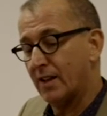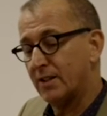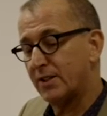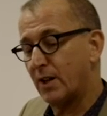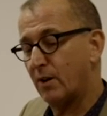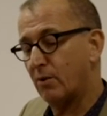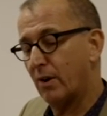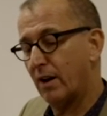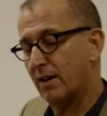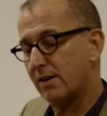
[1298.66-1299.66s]

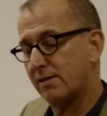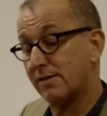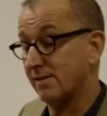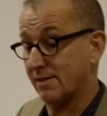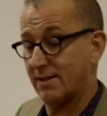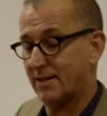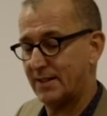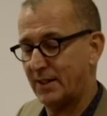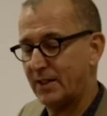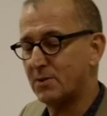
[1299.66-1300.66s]
so
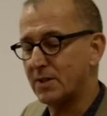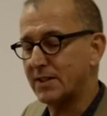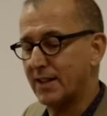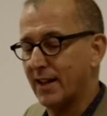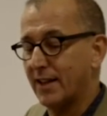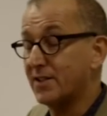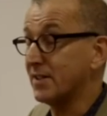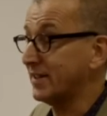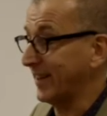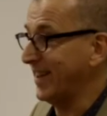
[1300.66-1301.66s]
this was
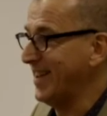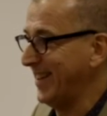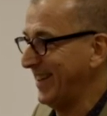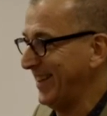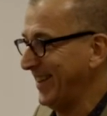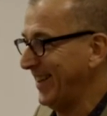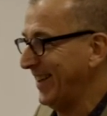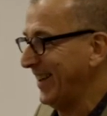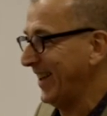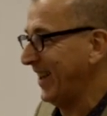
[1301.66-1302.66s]
interesting
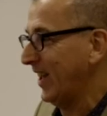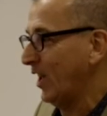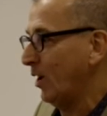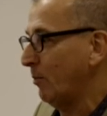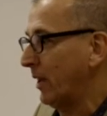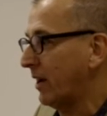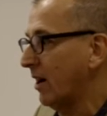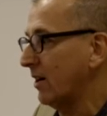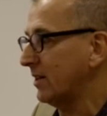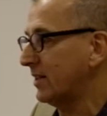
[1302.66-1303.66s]

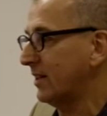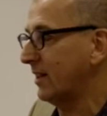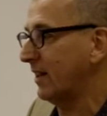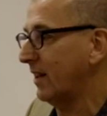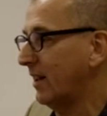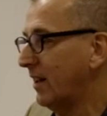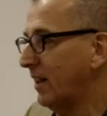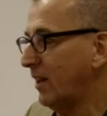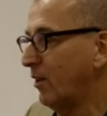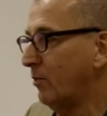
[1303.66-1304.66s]
because
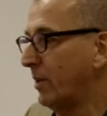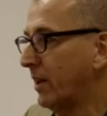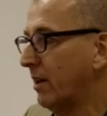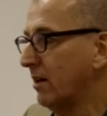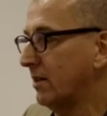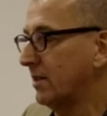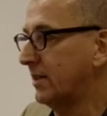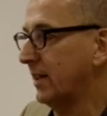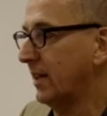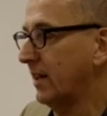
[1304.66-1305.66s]

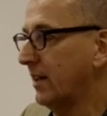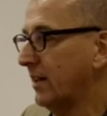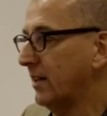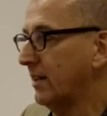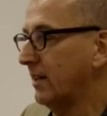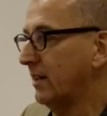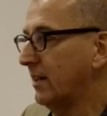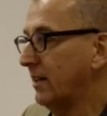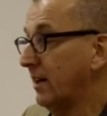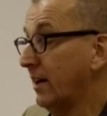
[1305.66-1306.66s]

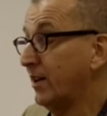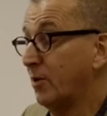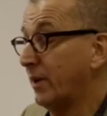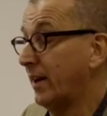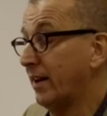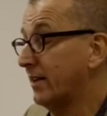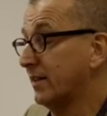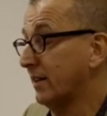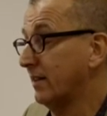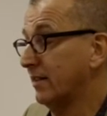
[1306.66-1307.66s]
I knew we needed
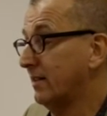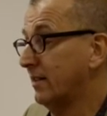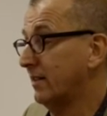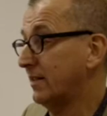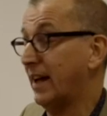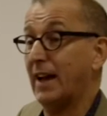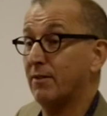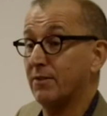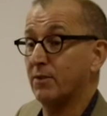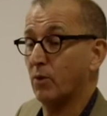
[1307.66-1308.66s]
to
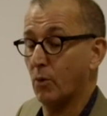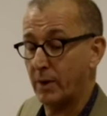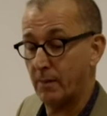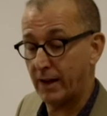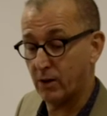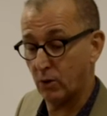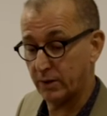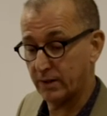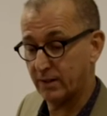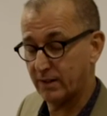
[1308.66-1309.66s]
have what we might call
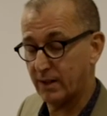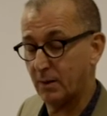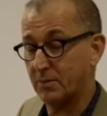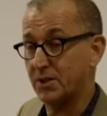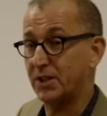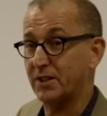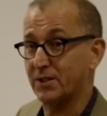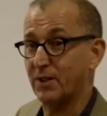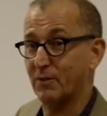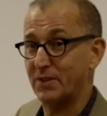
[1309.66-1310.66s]
the come to
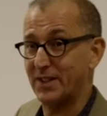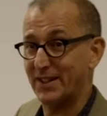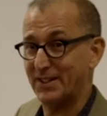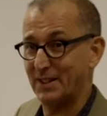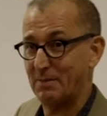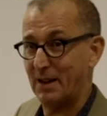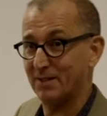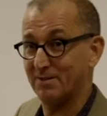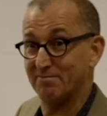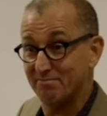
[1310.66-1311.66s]
Jesus conversation about
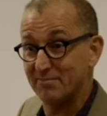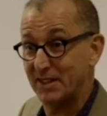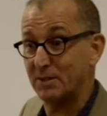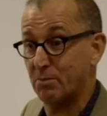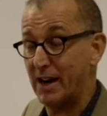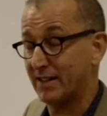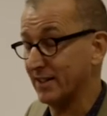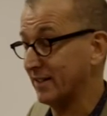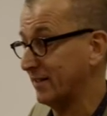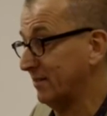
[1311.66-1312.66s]
this
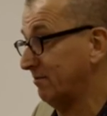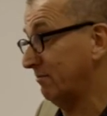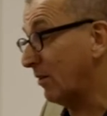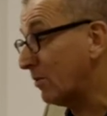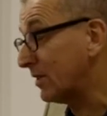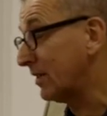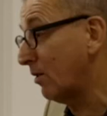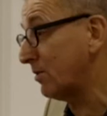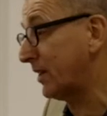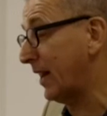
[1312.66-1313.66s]
practice.
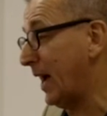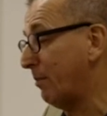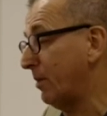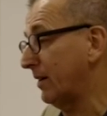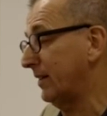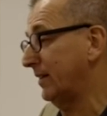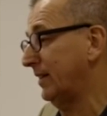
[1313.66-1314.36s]
What was going to happen